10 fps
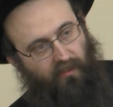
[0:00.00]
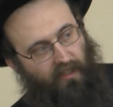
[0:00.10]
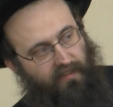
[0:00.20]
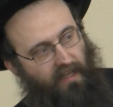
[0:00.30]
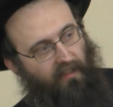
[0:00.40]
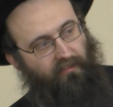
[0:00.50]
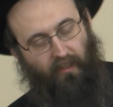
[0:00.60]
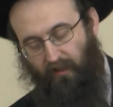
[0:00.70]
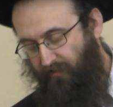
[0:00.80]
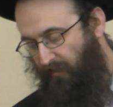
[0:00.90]
Chazal
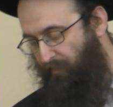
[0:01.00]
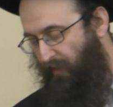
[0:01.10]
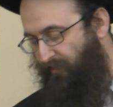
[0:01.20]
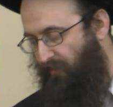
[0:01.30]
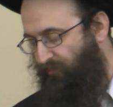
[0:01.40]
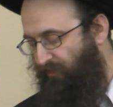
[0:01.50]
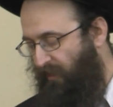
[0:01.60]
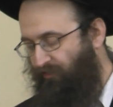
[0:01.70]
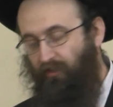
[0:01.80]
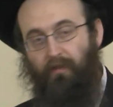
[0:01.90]
tell us on the pasuk in Shira
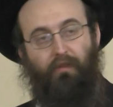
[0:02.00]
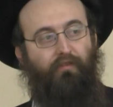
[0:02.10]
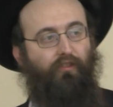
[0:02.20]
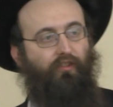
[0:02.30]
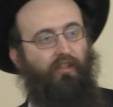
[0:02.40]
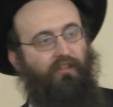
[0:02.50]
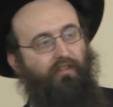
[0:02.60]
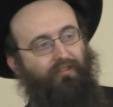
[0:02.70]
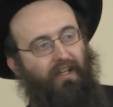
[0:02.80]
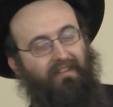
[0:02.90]
Shirim
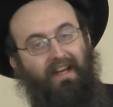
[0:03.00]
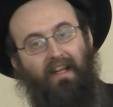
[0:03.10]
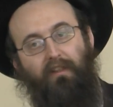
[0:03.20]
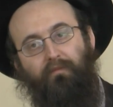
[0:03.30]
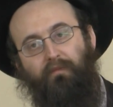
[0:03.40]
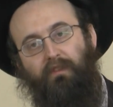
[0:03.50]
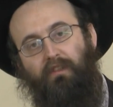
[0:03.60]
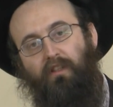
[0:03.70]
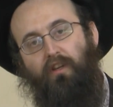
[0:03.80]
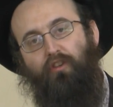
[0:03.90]
Kivutzoisav Taltalim
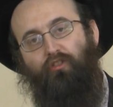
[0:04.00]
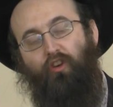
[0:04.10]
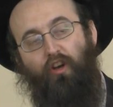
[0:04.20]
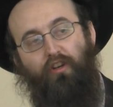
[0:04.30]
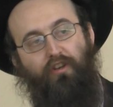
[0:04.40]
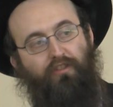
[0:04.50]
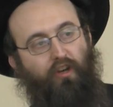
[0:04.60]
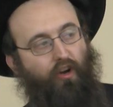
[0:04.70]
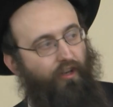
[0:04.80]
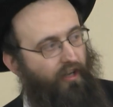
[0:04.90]
Shchoiros
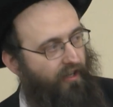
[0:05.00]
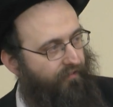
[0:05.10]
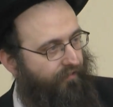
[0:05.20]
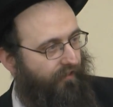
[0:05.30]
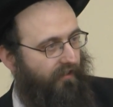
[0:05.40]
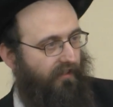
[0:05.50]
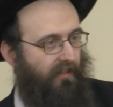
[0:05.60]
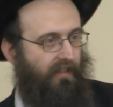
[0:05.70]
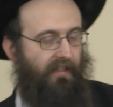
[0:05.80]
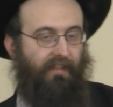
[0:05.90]
Ka'orev,
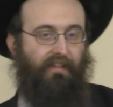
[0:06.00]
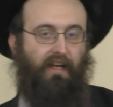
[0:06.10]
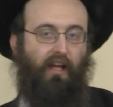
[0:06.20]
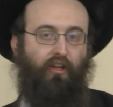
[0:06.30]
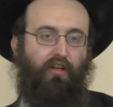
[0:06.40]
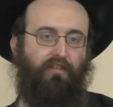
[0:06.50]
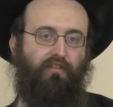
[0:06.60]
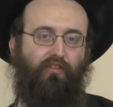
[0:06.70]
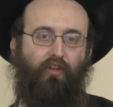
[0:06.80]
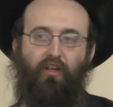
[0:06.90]
that the halachas
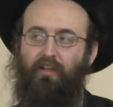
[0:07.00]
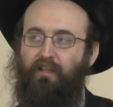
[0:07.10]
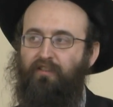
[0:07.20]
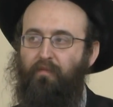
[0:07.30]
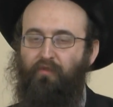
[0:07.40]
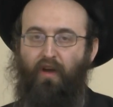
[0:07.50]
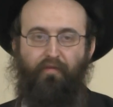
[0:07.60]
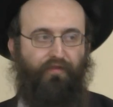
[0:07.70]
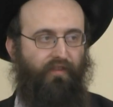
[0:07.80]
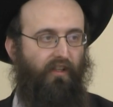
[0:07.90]
in Torah that
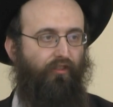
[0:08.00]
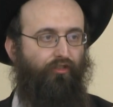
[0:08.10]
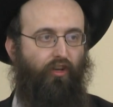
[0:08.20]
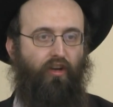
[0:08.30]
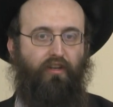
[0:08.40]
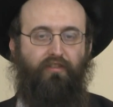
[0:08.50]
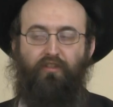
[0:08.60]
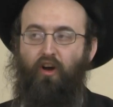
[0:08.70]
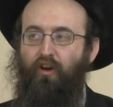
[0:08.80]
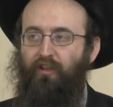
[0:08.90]
sometimes feel Shchoiros
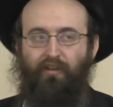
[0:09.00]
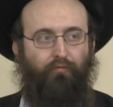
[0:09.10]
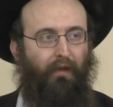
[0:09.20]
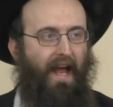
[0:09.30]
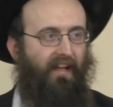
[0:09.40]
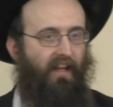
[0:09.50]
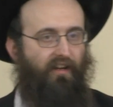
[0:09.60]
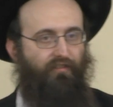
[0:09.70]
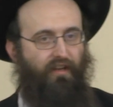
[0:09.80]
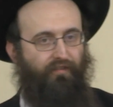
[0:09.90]
Ka'orev, black like
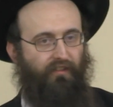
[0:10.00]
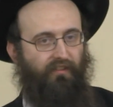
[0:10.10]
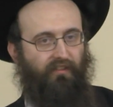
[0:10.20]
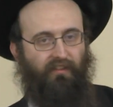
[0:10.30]
a raven.